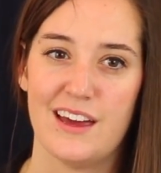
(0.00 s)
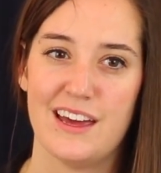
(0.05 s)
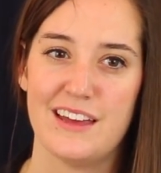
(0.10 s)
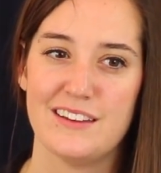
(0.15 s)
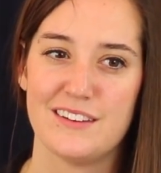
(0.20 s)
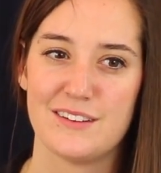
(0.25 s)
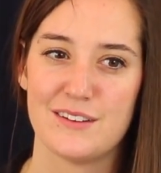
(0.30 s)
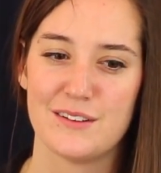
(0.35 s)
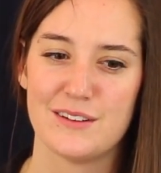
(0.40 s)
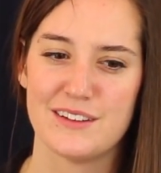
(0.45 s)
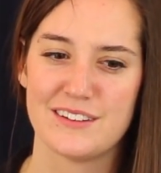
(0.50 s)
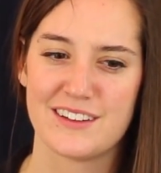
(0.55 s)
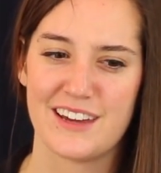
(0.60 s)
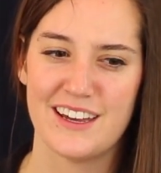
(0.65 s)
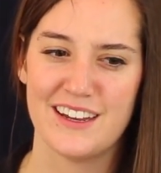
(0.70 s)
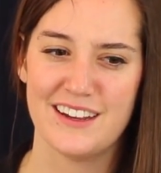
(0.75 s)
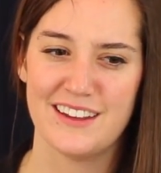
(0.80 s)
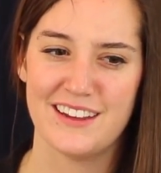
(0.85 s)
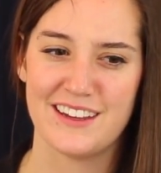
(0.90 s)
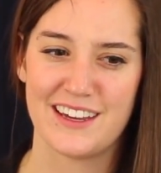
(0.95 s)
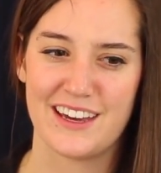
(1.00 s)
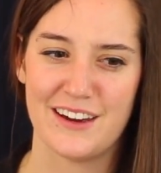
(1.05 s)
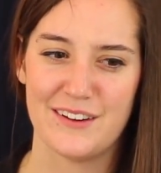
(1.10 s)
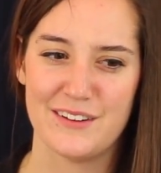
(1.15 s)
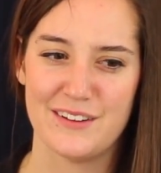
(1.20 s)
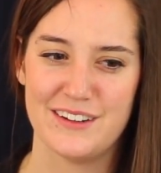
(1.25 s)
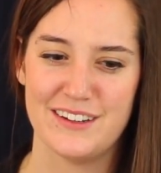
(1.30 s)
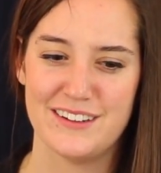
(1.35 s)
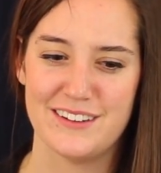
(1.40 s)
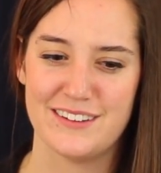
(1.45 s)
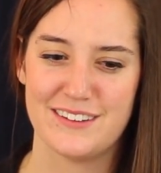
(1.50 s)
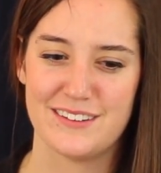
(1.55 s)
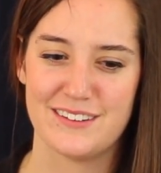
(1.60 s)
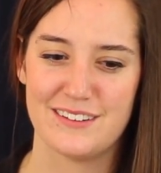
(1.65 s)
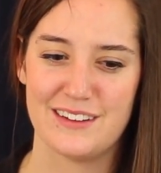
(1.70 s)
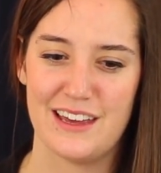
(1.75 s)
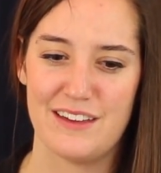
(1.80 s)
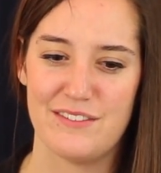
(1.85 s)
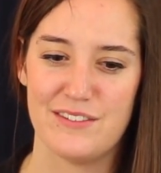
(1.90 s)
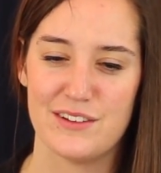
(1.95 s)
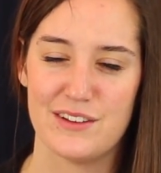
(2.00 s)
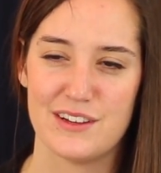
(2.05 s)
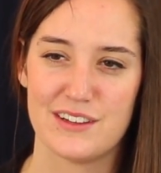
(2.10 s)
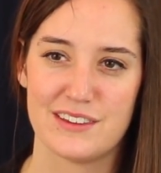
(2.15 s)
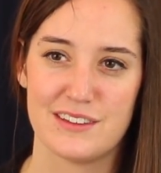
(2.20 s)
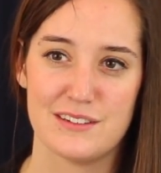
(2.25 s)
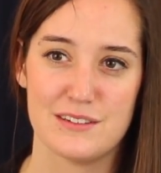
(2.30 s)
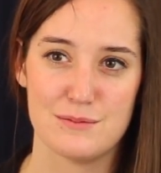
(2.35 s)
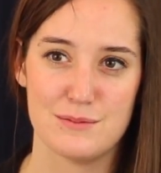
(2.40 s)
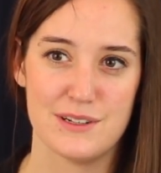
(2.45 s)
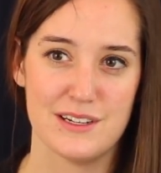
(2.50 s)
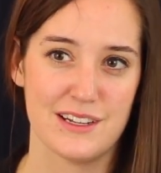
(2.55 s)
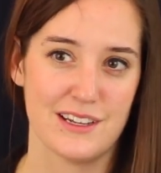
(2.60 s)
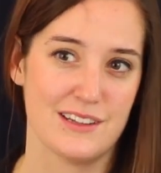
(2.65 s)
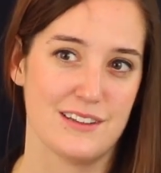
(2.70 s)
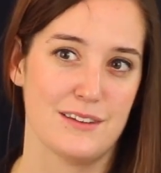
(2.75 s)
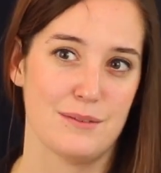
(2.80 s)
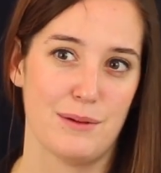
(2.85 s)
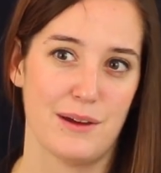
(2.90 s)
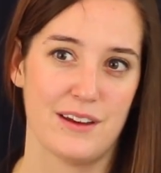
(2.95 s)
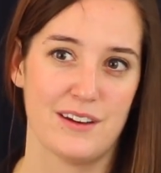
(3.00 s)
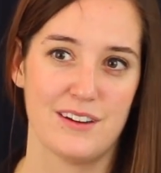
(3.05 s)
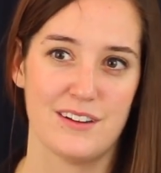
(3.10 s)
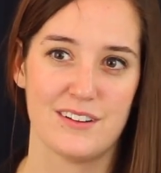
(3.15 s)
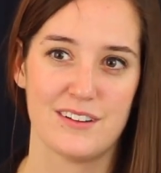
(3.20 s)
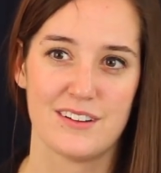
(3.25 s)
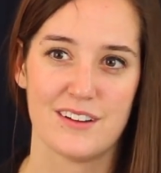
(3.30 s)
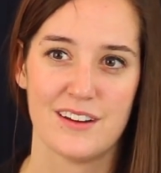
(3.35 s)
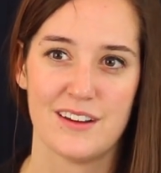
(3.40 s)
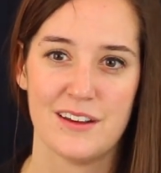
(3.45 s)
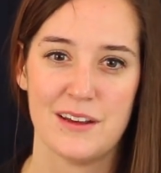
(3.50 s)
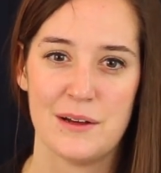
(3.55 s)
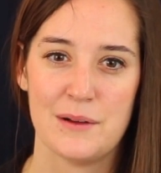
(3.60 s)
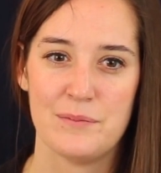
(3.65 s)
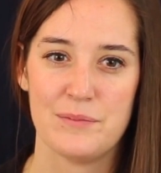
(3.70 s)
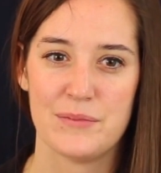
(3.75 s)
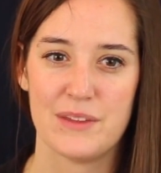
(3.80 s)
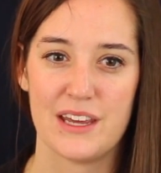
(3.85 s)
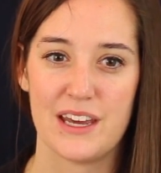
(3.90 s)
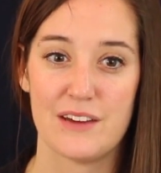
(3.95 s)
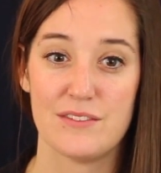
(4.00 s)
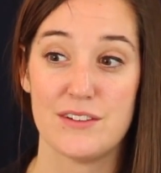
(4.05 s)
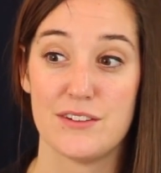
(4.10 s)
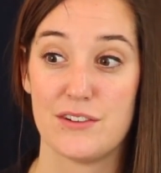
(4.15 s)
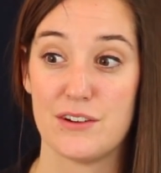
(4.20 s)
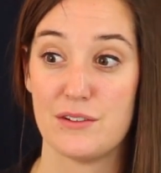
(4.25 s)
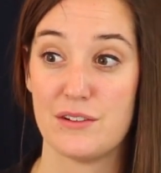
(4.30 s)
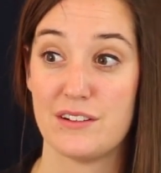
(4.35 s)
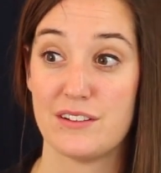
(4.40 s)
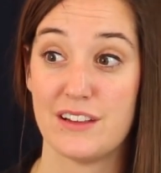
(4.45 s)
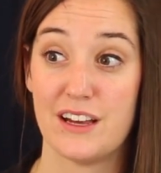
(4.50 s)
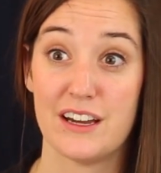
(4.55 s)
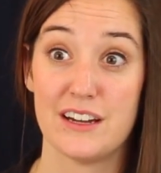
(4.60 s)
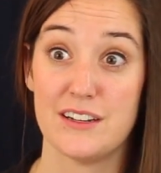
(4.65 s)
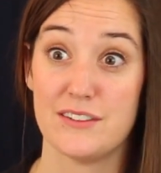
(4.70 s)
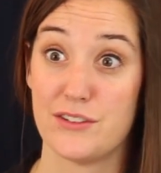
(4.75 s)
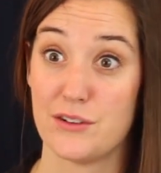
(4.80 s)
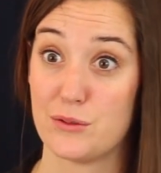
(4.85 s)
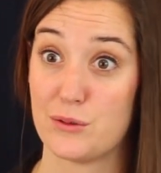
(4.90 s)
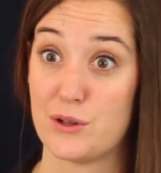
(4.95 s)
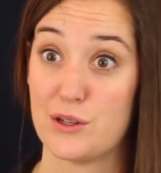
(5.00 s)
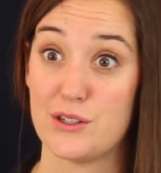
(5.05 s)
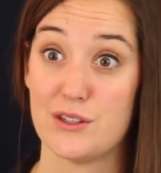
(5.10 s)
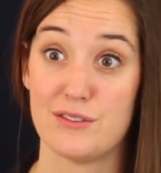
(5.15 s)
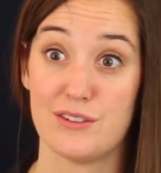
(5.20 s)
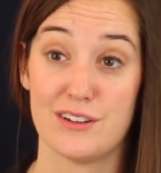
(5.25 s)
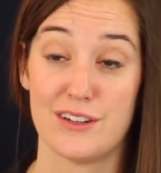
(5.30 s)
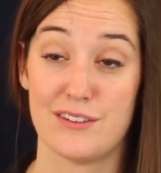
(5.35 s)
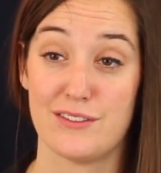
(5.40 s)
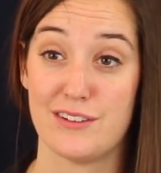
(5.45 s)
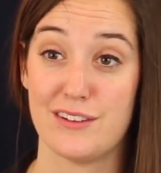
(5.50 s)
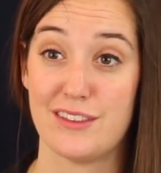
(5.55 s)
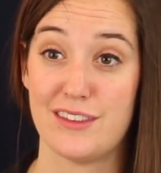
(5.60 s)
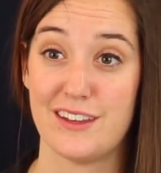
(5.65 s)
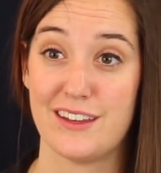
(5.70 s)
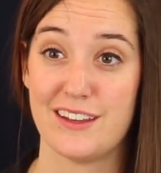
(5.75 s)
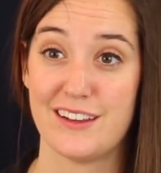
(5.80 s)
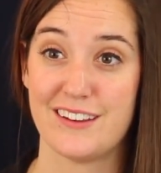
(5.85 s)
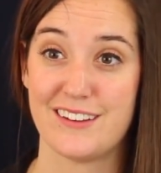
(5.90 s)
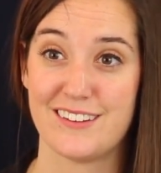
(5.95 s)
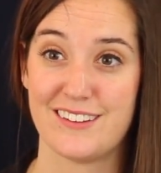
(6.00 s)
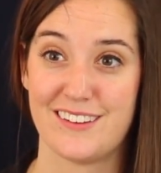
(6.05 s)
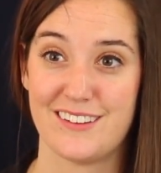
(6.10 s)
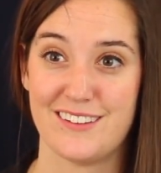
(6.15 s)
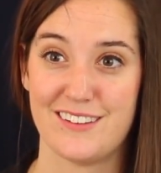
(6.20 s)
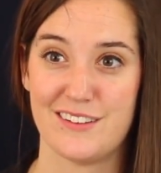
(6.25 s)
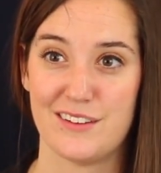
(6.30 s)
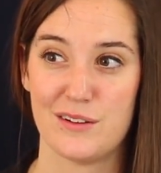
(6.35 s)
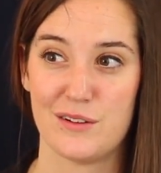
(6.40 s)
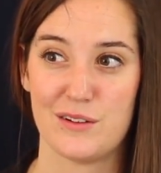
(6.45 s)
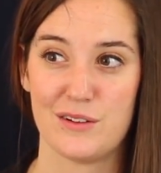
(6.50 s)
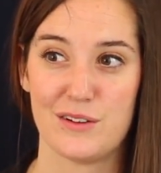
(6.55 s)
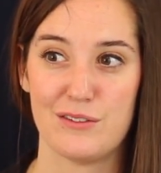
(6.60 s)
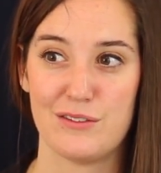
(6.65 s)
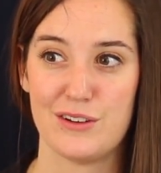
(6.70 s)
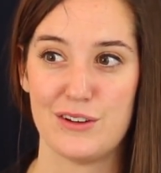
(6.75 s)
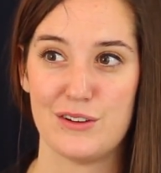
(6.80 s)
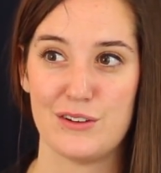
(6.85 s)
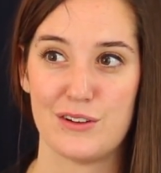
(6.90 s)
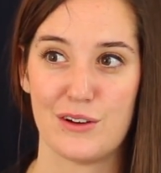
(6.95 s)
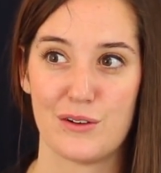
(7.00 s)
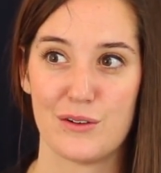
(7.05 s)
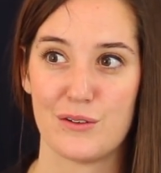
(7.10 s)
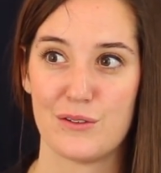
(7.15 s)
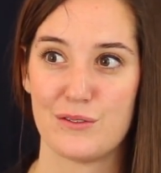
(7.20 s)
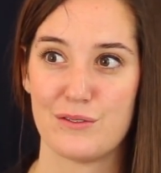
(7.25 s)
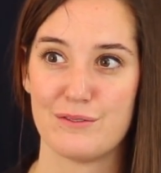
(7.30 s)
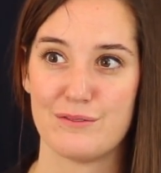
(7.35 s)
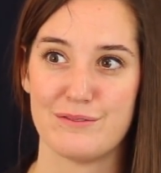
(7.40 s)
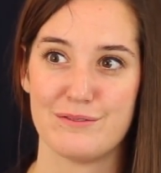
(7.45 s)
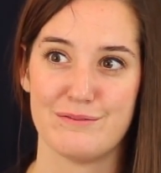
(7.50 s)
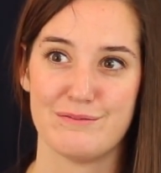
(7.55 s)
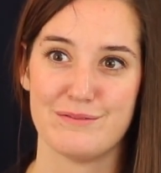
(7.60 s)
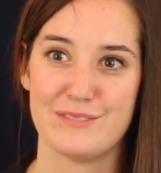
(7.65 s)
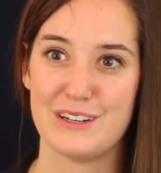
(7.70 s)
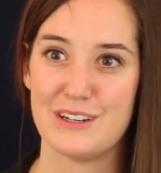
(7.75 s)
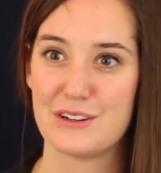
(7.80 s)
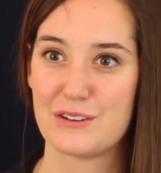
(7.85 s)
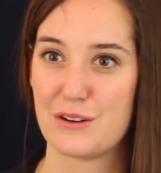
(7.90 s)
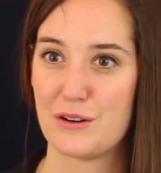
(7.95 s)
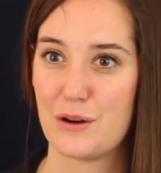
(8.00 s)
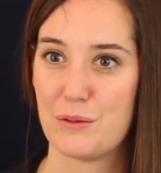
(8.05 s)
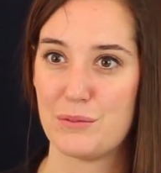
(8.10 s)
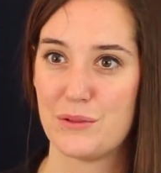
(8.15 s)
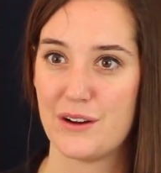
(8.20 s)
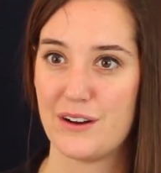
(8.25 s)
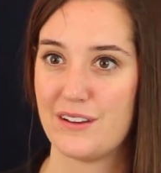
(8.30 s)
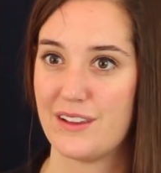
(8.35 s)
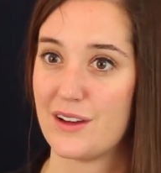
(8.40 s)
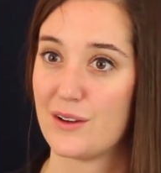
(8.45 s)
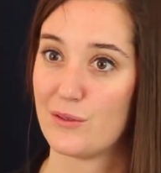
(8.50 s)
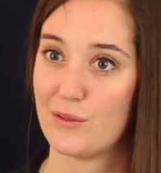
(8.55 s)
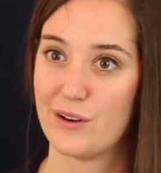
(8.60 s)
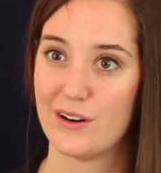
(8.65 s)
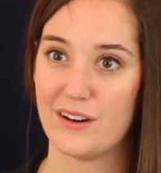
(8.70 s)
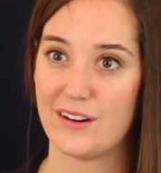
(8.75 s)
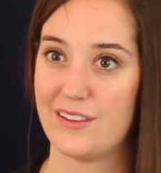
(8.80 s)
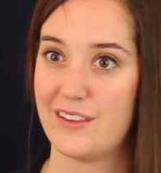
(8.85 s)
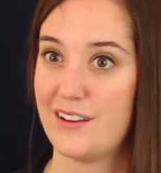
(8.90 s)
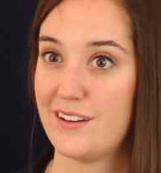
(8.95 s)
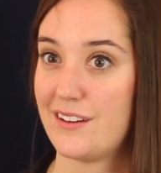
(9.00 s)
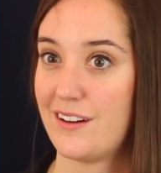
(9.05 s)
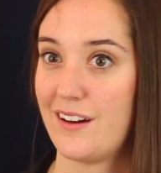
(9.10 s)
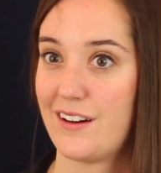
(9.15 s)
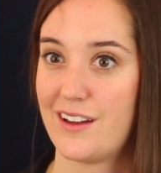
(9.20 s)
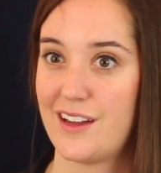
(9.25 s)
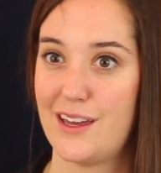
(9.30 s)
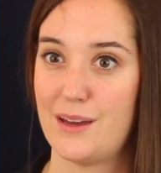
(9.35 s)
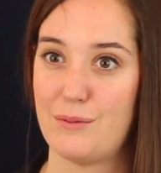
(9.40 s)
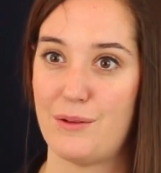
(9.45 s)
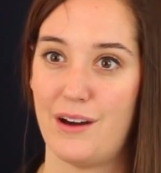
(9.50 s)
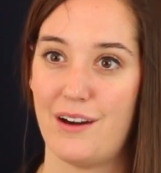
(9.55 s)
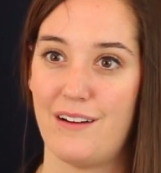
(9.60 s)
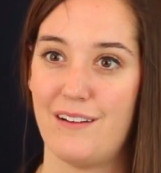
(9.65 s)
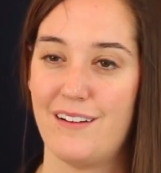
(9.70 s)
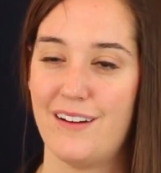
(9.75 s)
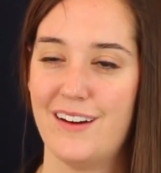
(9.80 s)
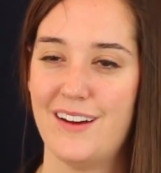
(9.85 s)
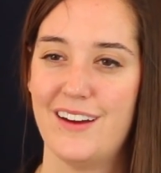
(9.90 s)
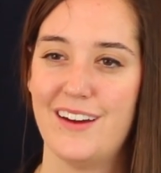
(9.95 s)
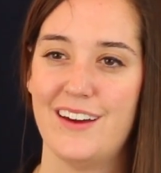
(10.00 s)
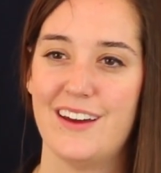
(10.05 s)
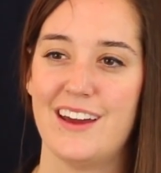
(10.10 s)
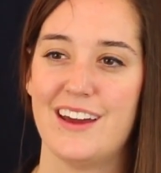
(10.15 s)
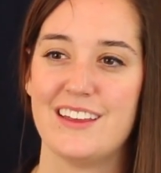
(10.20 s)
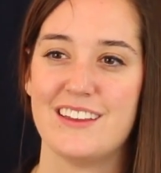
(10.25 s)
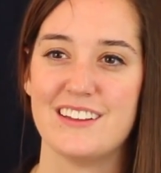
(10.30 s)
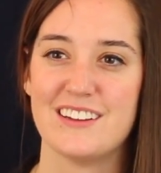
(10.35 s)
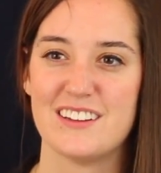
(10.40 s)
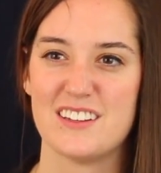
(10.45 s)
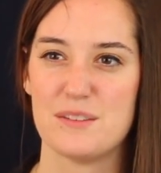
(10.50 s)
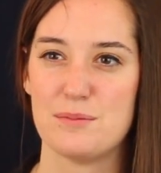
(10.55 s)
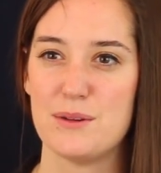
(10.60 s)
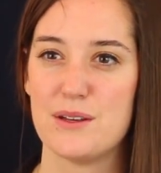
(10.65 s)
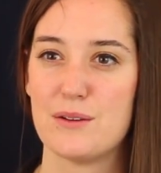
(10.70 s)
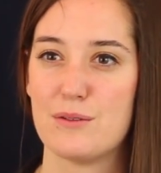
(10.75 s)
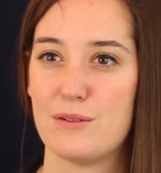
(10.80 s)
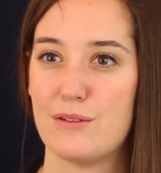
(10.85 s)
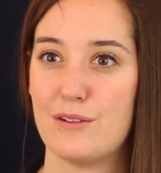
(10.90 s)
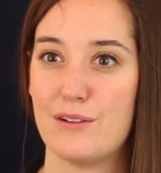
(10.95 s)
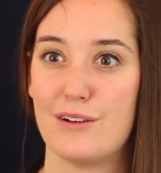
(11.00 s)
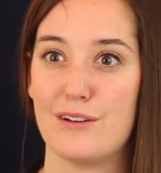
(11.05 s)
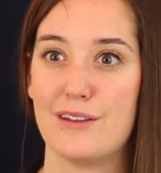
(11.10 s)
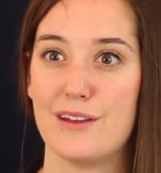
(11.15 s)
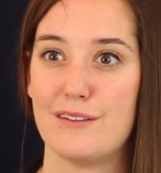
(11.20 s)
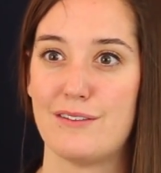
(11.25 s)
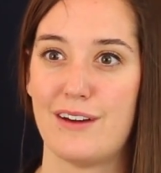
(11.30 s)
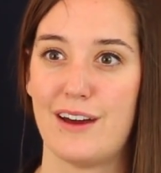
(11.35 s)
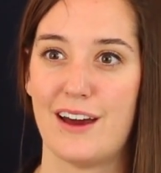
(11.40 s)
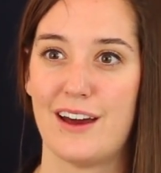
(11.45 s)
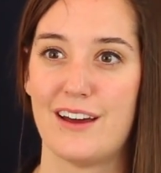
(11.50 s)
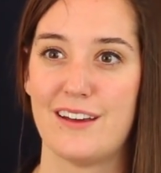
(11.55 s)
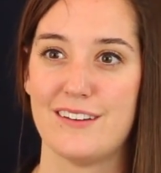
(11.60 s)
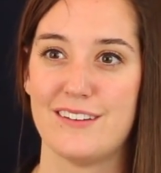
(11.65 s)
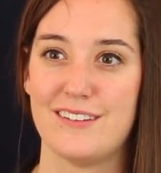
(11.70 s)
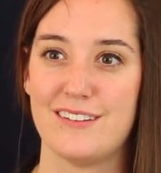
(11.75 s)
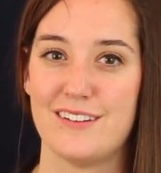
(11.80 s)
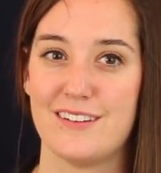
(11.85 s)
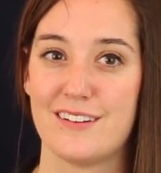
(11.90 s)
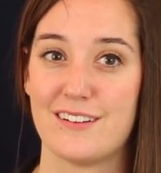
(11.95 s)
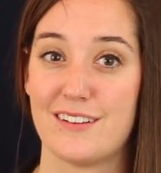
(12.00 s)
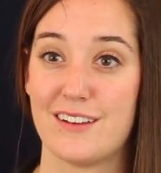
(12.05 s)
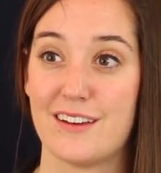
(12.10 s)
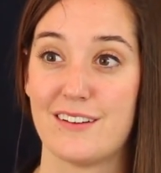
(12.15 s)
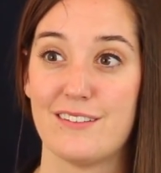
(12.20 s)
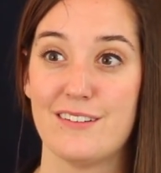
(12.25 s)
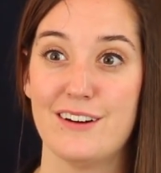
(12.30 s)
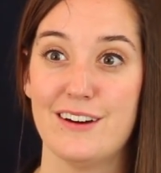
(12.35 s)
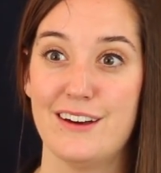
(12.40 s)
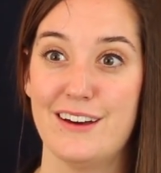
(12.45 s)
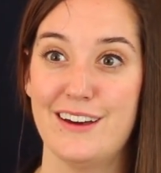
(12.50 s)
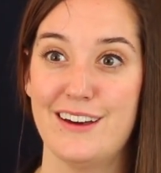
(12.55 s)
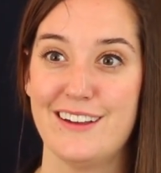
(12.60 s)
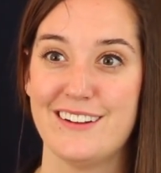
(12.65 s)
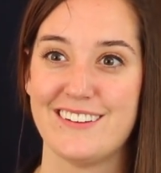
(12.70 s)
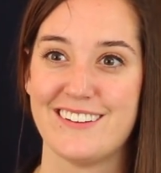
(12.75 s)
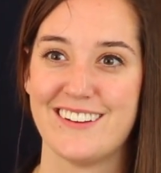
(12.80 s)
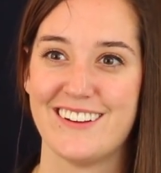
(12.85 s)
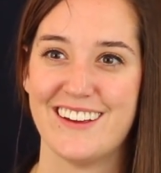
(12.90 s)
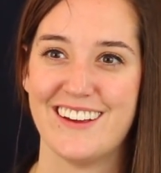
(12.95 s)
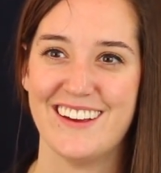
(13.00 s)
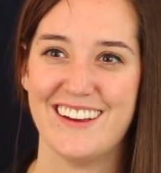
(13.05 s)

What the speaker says: And so that's kind of like how it is, I feel like, the Dominican Spanish. They have a lot of different words for different things, and so if you didn't grow up there, you're like, what are they talking about? And they just speak really fast, and you're like, what?